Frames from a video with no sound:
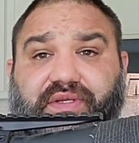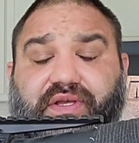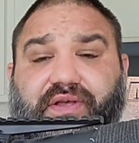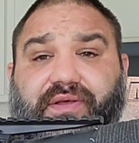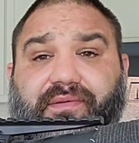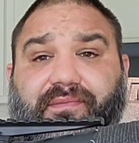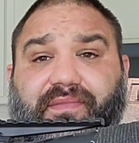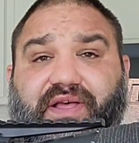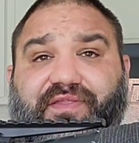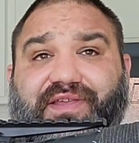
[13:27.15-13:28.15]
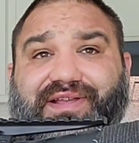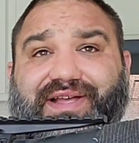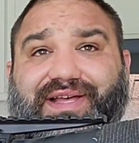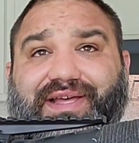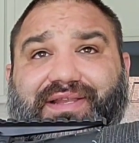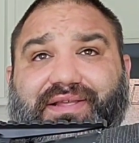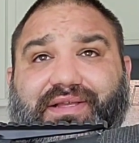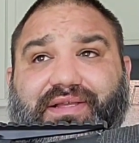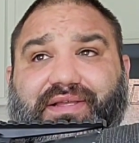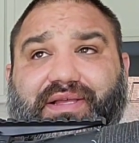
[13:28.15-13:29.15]
I think I had
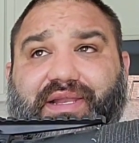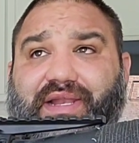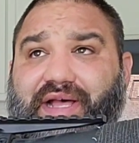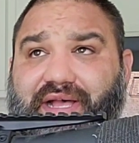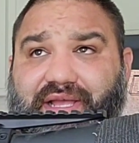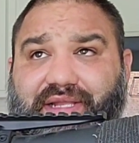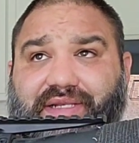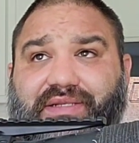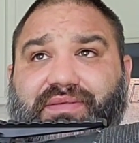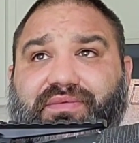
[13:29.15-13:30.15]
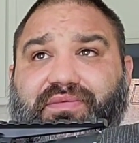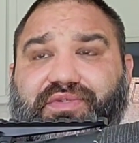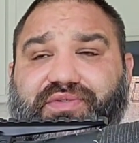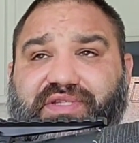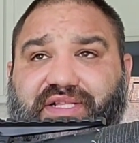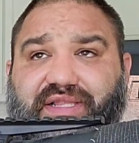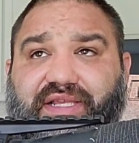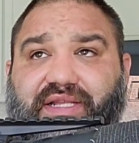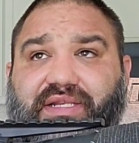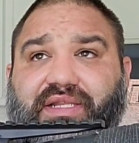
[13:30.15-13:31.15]
a 9, which was a
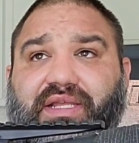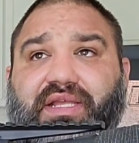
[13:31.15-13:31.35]
clean,